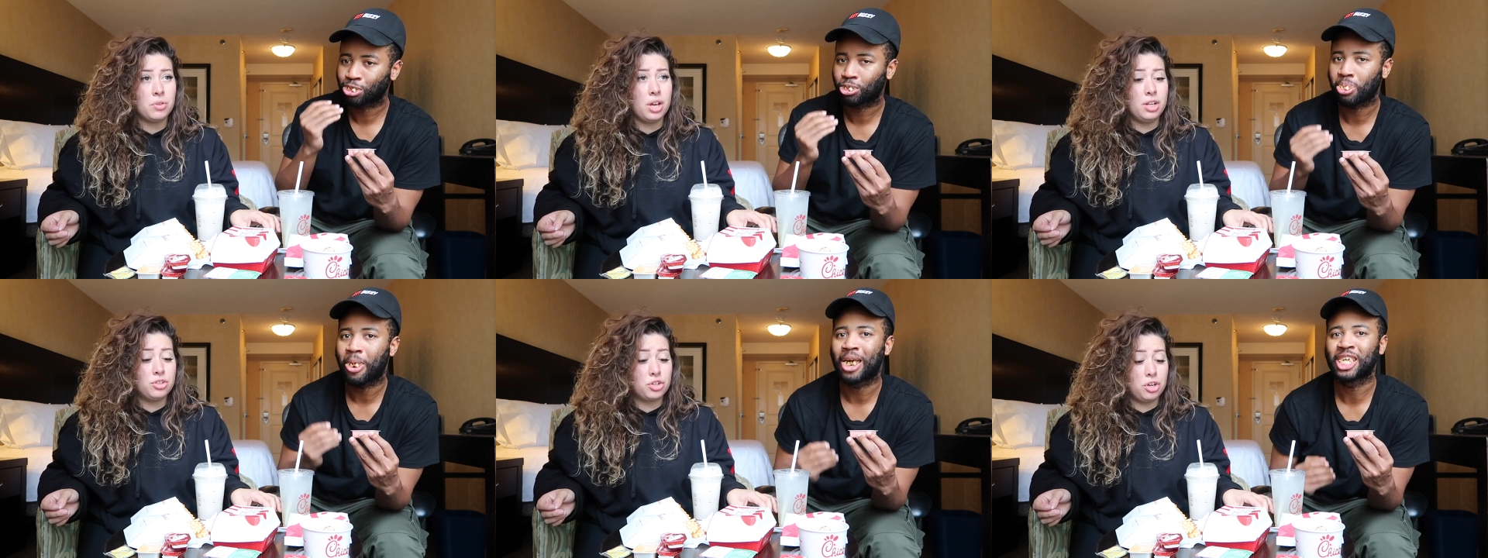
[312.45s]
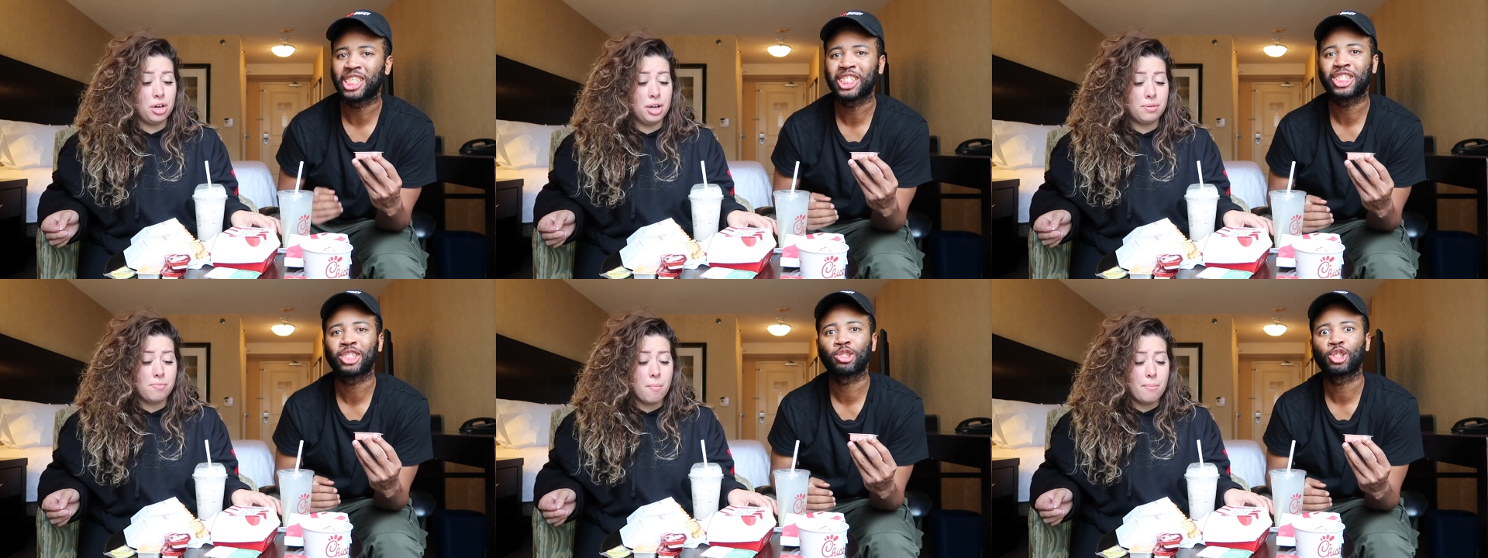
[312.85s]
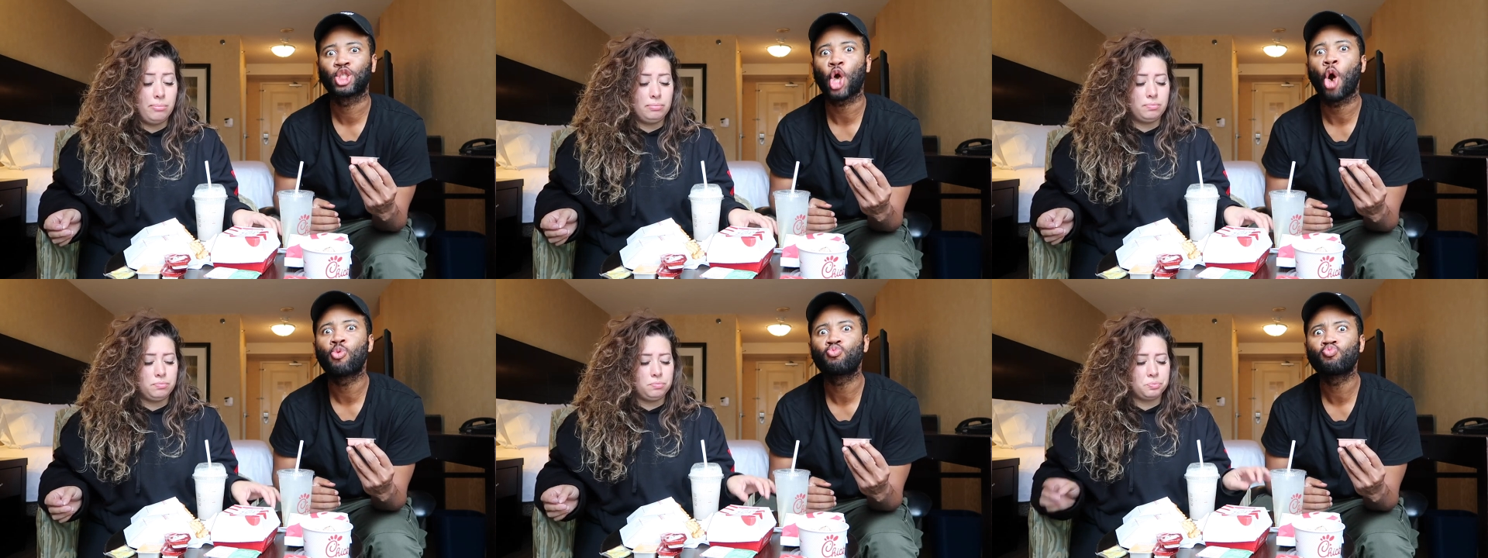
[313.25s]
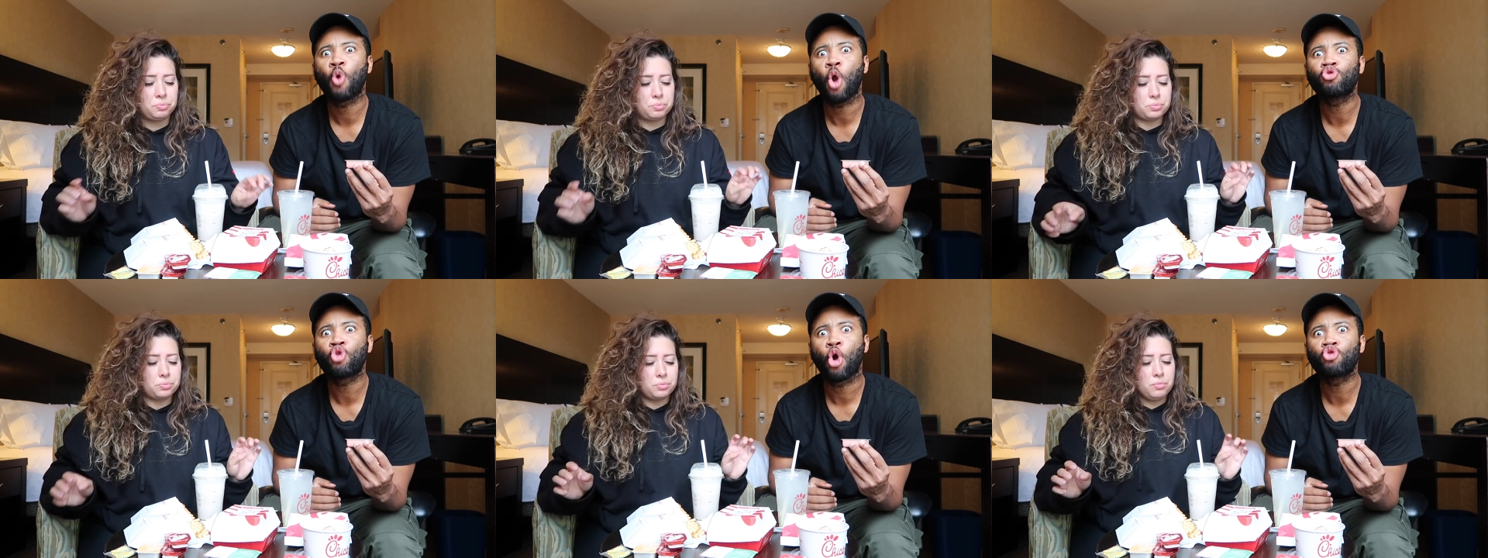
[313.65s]
Speaker 1: it's good.
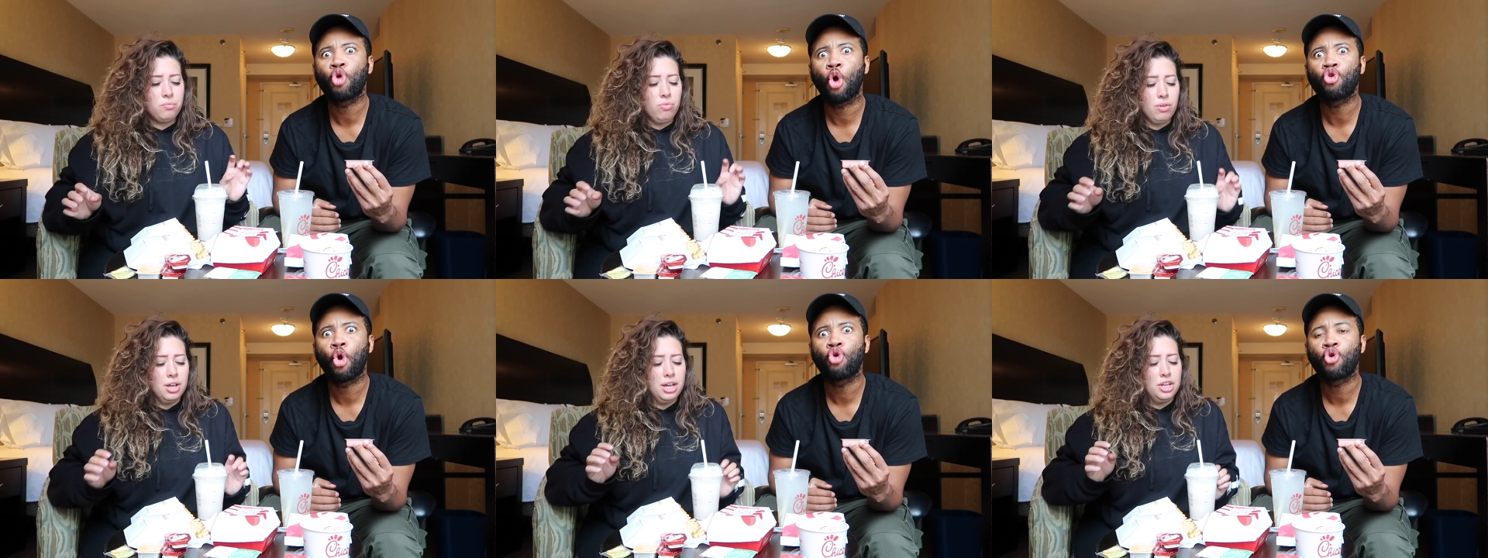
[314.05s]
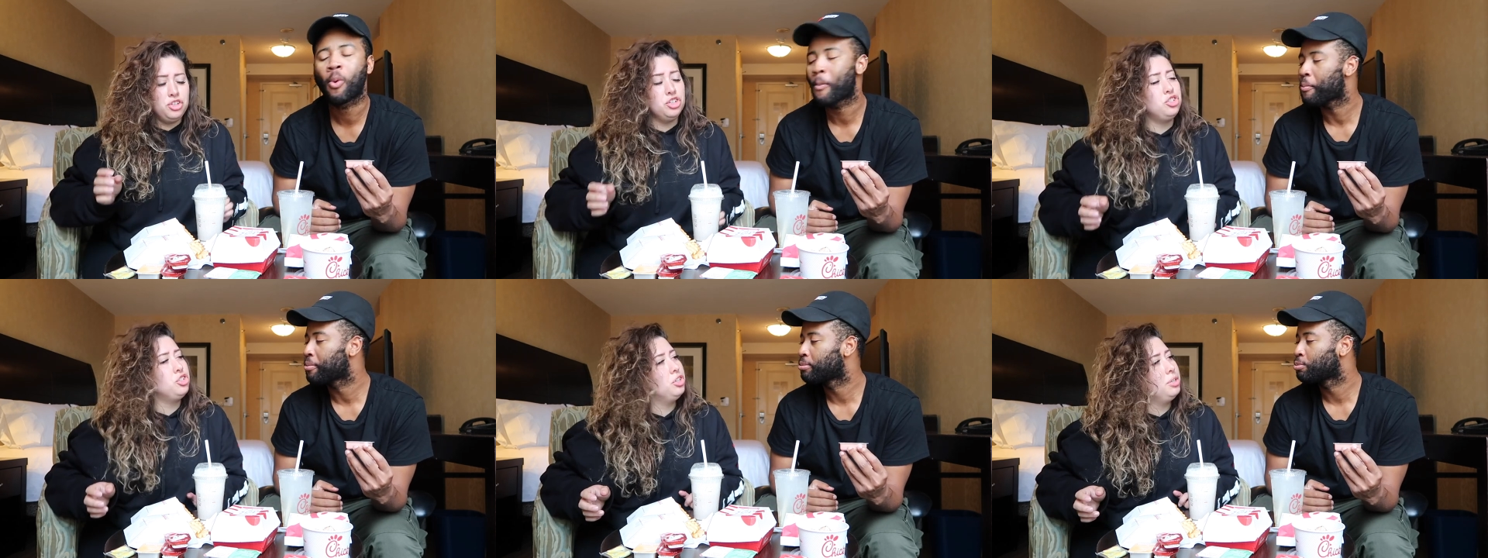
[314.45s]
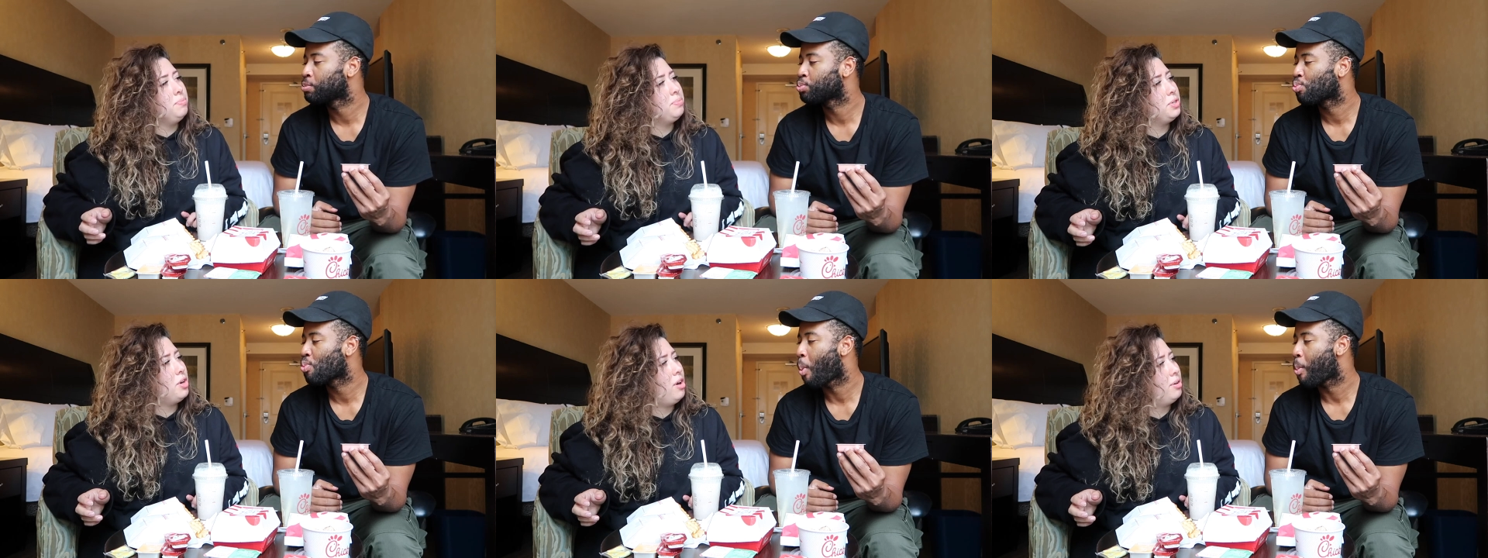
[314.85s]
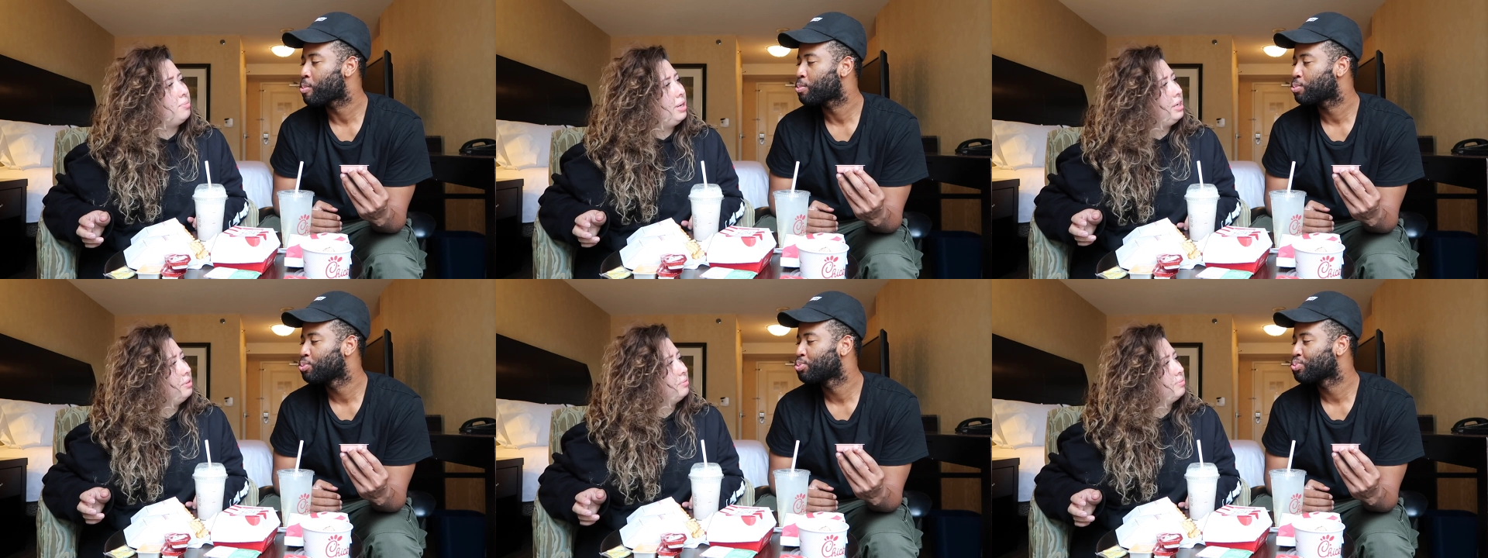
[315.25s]
It just shouldn't be on
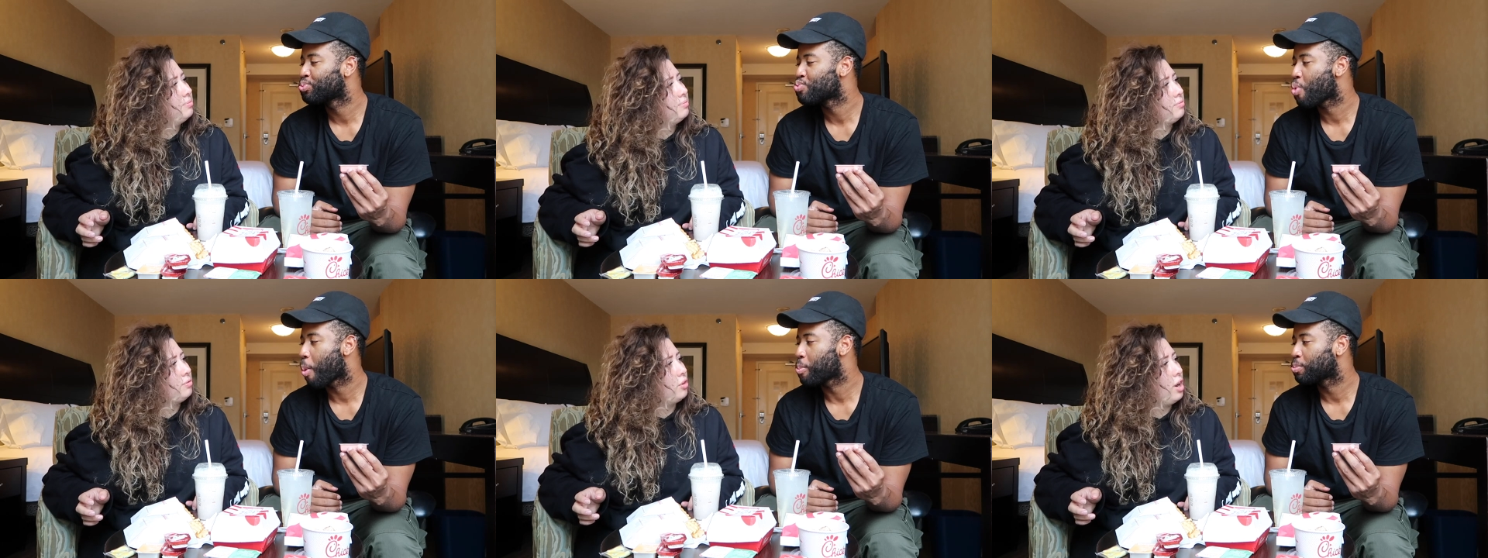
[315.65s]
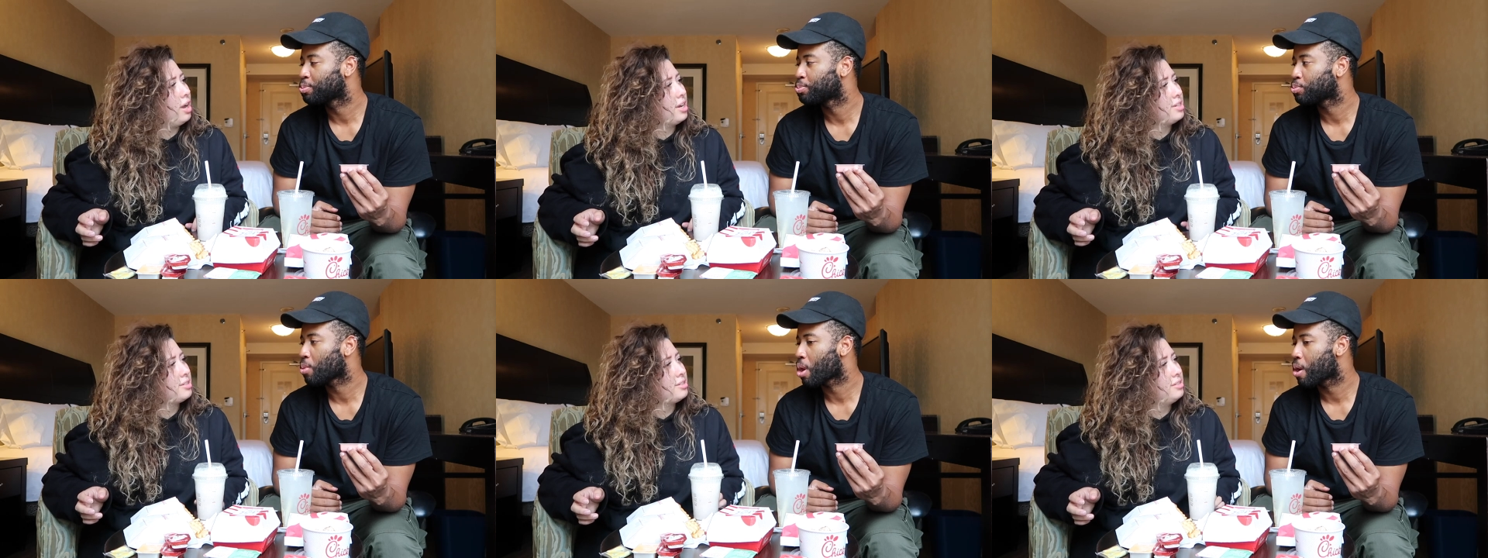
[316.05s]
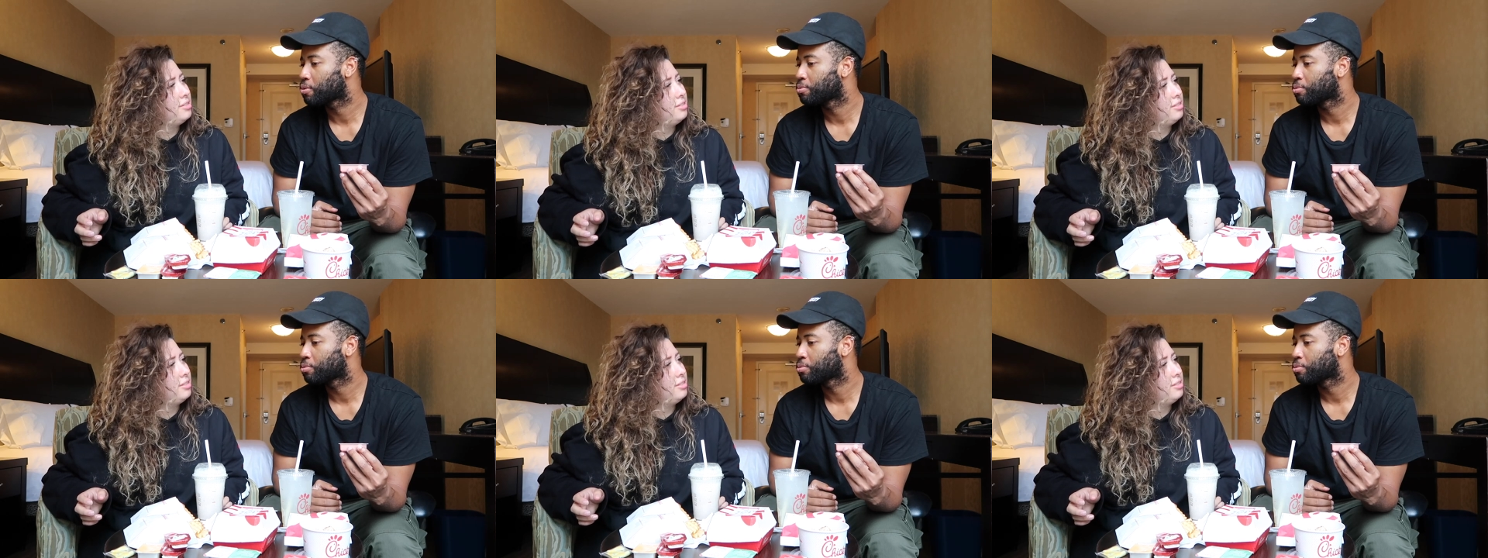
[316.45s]
my fries.